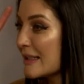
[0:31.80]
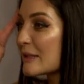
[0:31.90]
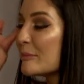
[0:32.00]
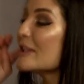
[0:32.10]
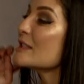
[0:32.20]
in a
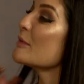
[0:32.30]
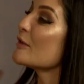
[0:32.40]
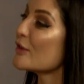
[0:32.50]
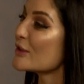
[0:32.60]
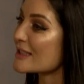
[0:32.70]
little bit,
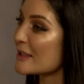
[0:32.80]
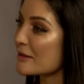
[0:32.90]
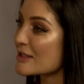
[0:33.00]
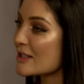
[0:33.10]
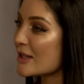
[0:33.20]
but first I
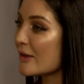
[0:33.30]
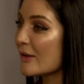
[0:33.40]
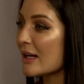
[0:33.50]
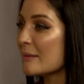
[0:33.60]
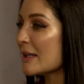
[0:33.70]
want to
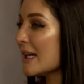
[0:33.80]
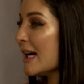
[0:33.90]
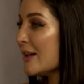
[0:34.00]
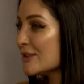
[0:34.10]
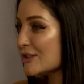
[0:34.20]
know, I mean,
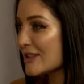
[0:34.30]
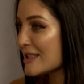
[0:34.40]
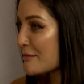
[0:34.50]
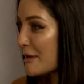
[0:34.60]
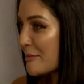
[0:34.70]
how did you
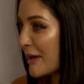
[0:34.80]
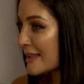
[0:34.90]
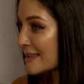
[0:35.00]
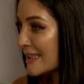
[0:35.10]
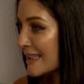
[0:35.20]
get to meet
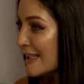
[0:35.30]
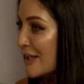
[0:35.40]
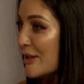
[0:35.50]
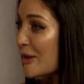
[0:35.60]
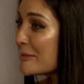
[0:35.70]
Banksy?
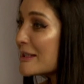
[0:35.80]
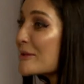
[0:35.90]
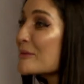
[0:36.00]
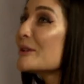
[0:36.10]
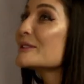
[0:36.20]
Nobody
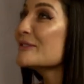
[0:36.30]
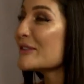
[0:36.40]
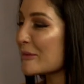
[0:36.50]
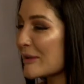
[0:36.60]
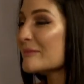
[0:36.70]
in the world
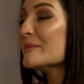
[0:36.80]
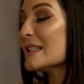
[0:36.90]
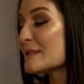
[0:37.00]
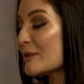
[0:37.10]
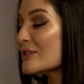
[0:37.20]
even, well,
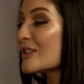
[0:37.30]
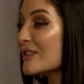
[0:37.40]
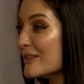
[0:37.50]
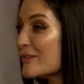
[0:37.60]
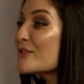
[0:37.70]
I suppose
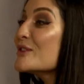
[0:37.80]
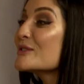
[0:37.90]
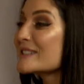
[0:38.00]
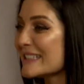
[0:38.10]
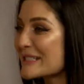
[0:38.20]
only a few mm.